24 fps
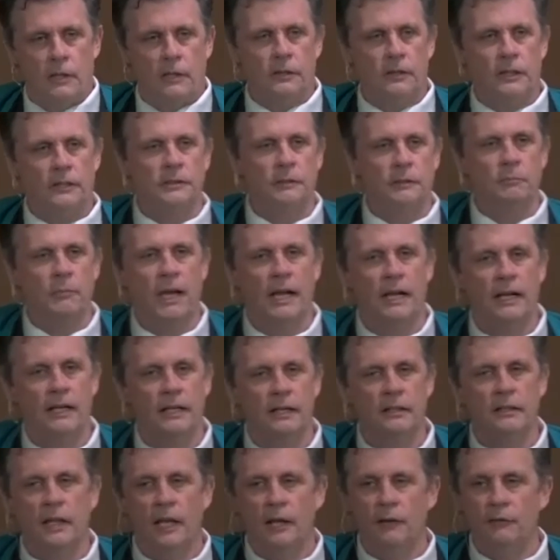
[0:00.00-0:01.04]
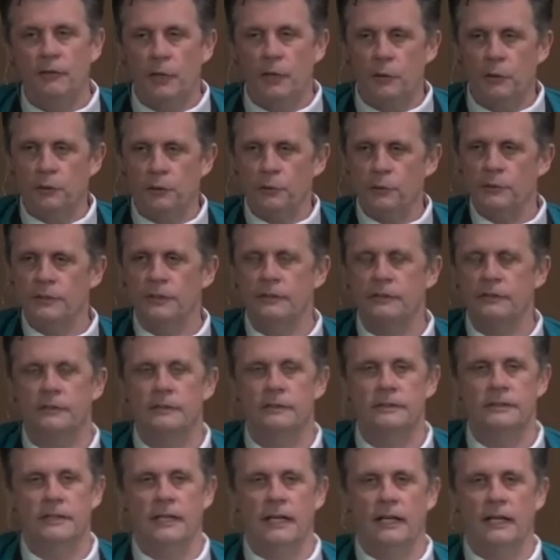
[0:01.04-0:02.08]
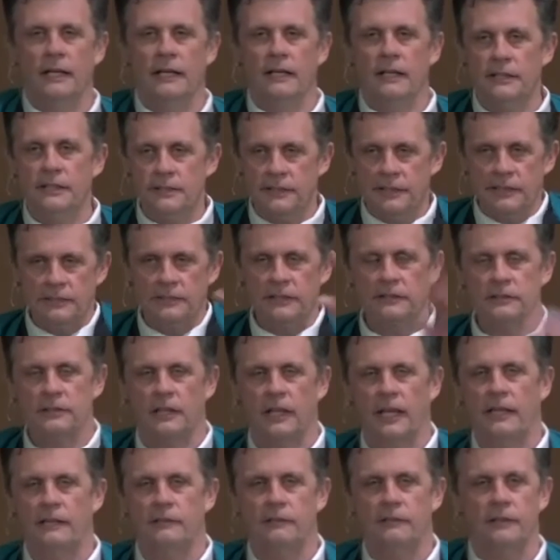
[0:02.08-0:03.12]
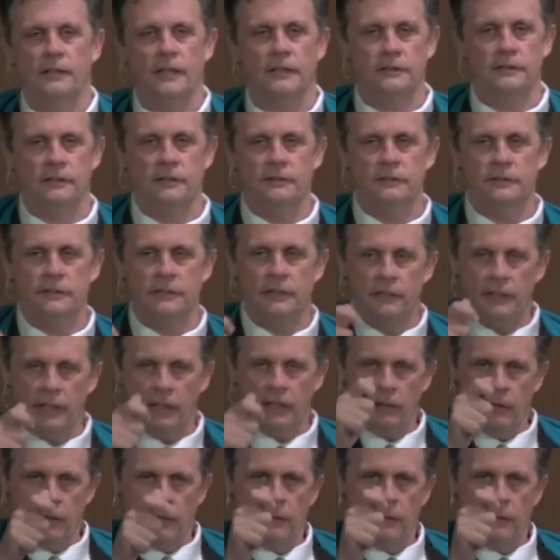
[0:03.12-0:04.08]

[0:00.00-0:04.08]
this American Navy cruiser sailing, and he sees this light in the distance, and